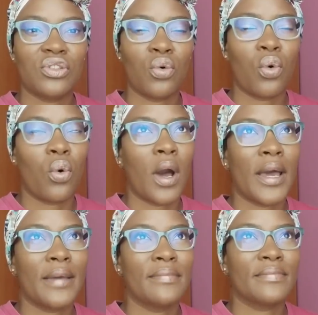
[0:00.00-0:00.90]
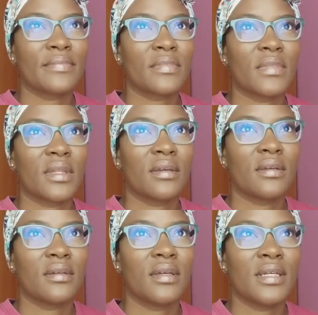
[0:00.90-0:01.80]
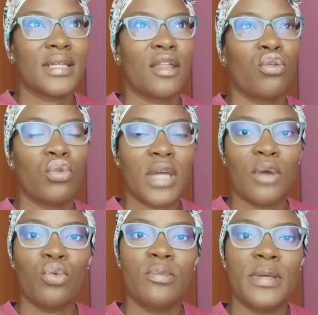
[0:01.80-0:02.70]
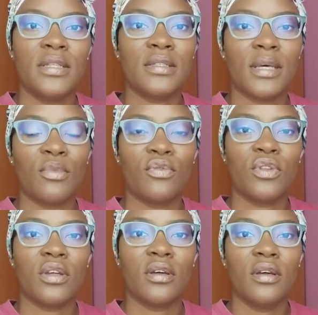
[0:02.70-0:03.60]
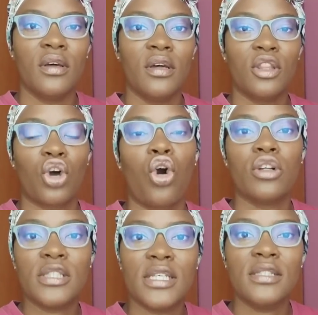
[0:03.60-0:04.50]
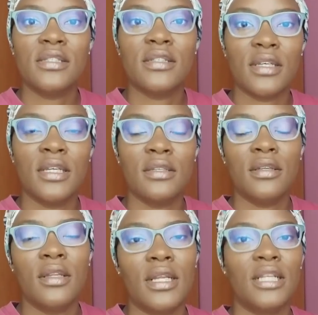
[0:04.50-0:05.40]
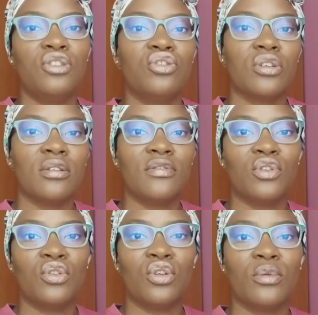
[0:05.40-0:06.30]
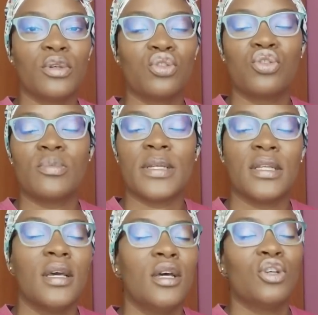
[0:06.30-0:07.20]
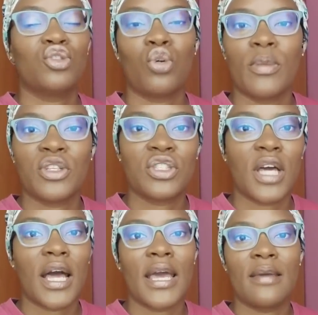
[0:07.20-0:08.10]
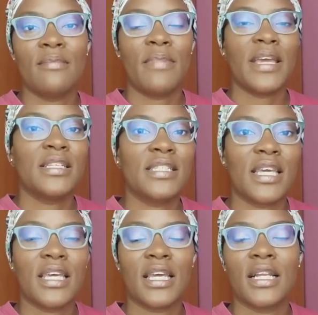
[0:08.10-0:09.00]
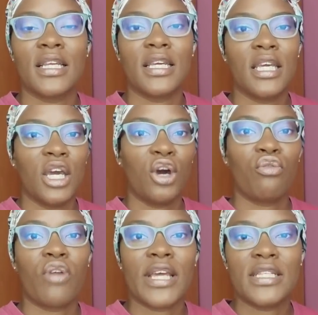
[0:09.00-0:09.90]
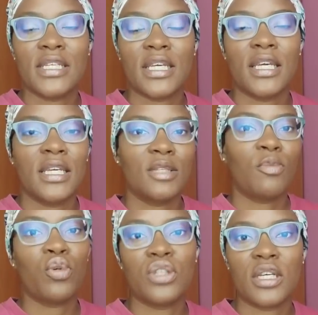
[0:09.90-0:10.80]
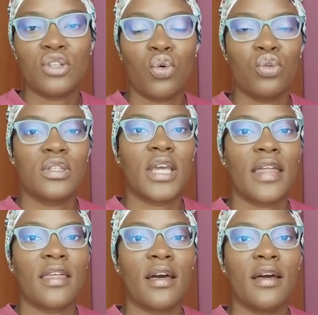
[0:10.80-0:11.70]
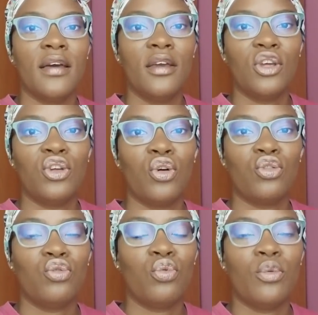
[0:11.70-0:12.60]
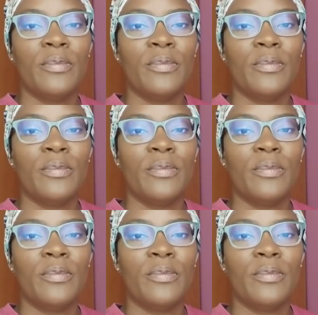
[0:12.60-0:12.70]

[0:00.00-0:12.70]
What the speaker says: or as I thought I would be, to some of the content in the literature review, you know, because you spend so much time painstakingly writing it, putting it all together, you know,